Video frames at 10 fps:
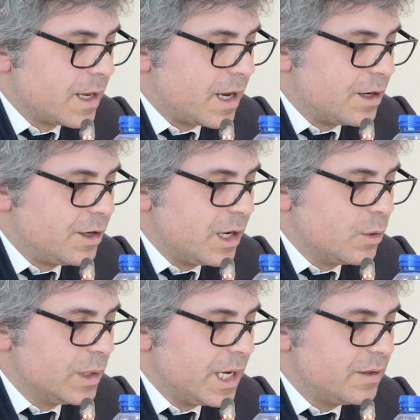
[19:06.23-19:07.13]
can
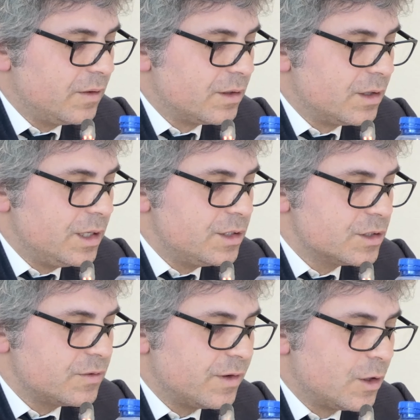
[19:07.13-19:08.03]
regulate the
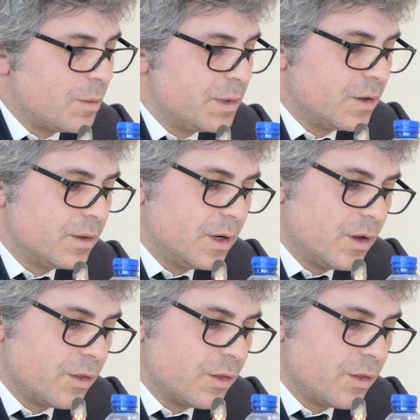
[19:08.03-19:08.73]
religious phenomenon